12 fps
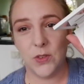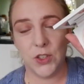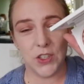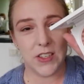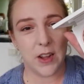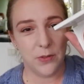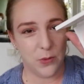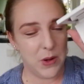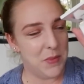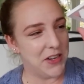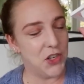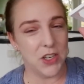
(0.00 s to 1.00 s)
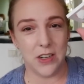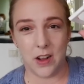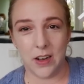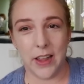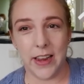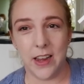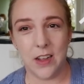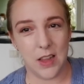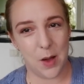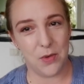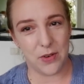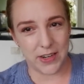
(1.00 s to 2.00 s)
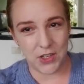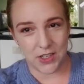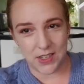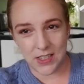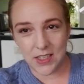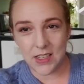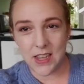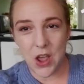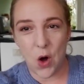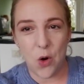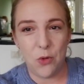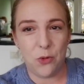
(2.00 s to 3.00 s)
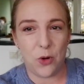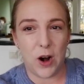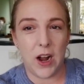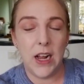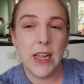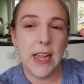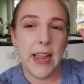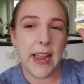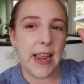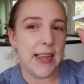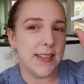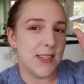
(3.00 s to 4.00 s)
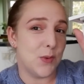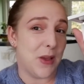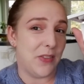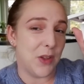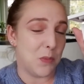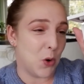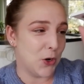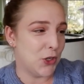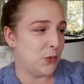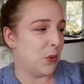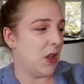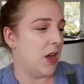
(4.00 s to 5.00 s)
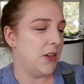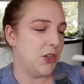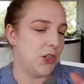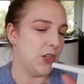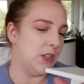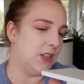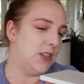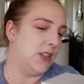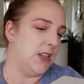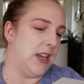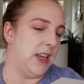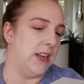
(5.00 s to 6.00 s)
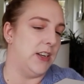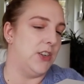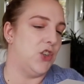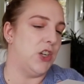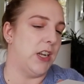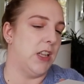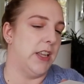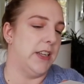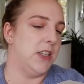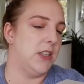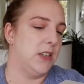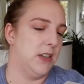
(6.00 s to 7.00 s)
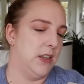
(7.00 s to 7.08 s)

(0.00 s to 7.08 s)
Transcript: just after we mentioned not liking collaborations, this is the Ofra and Samantha March blush. This is in Chicklit.